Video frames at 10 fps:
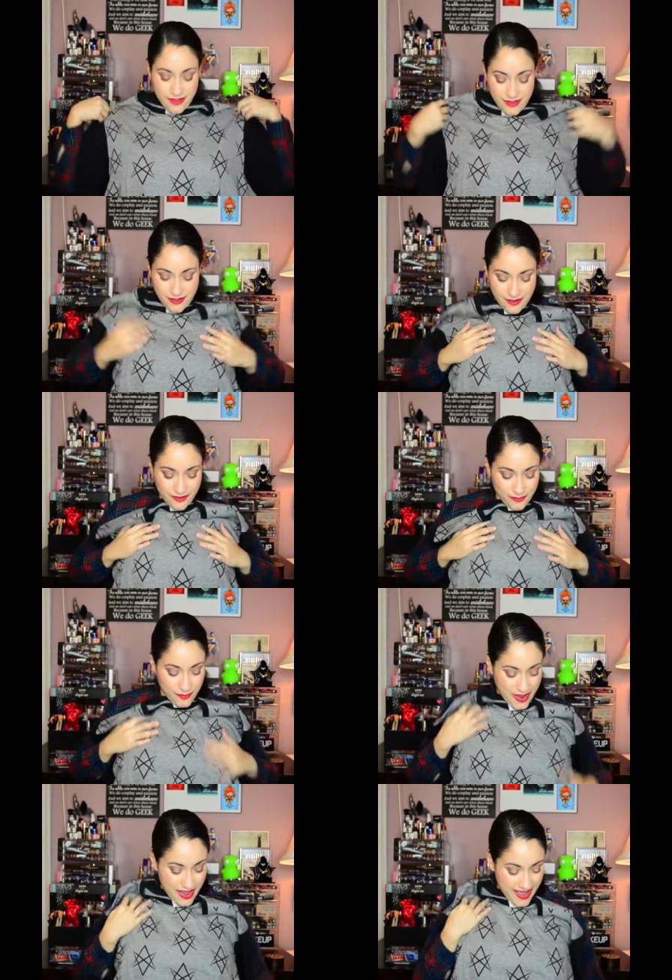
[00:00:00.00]
Oh,
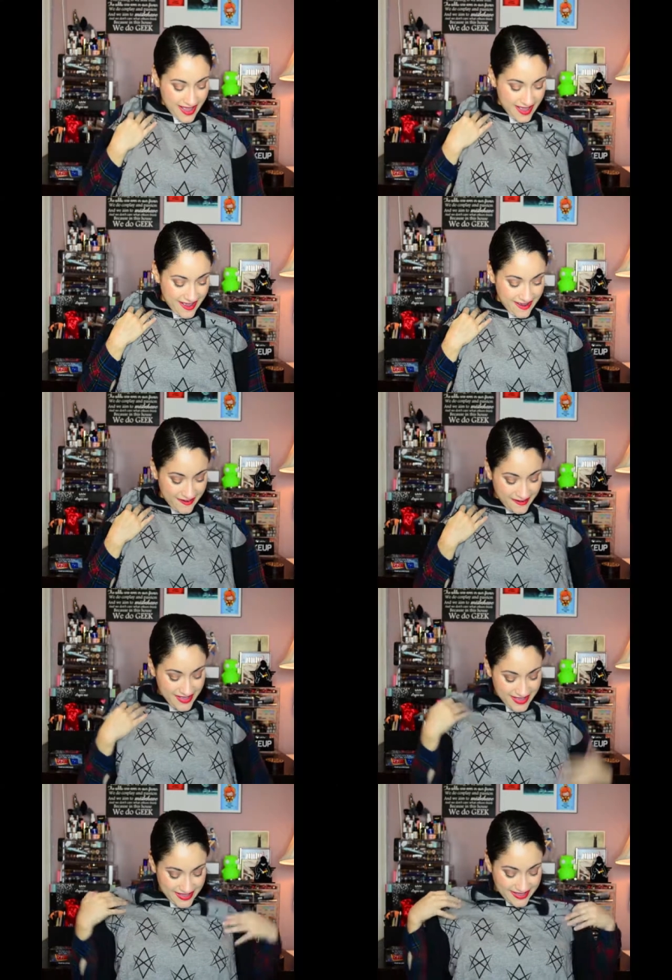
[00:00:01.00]
wow.
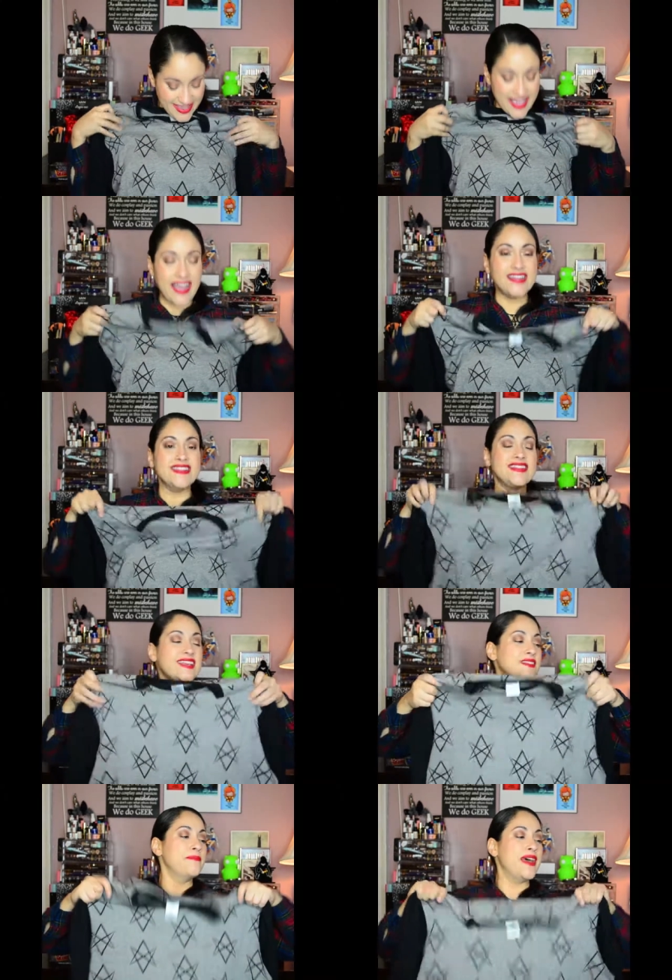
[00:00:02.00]
Yeah, and this
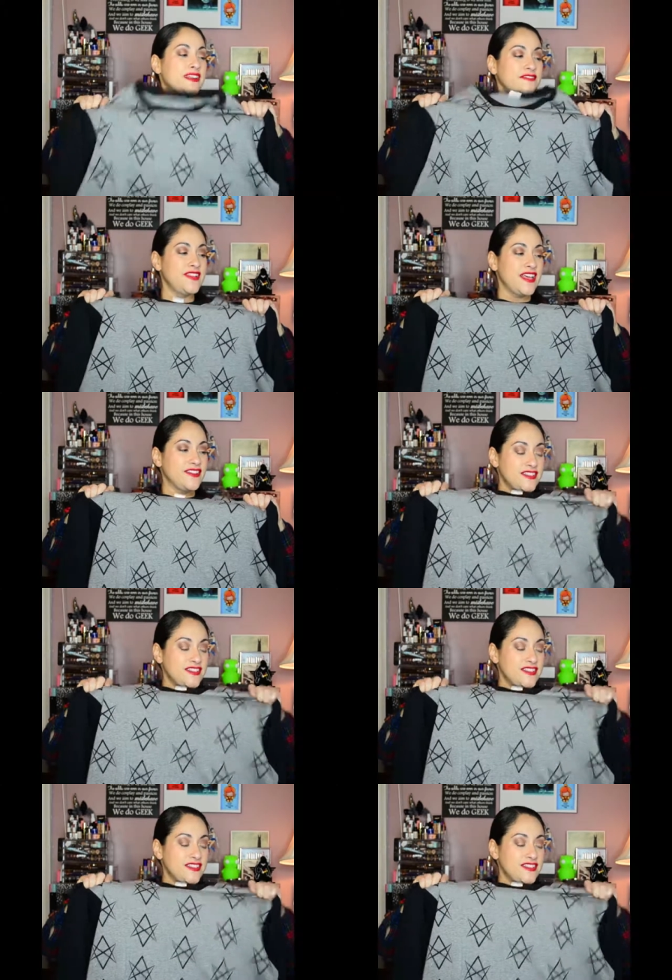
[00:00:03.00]
has the Men of Letters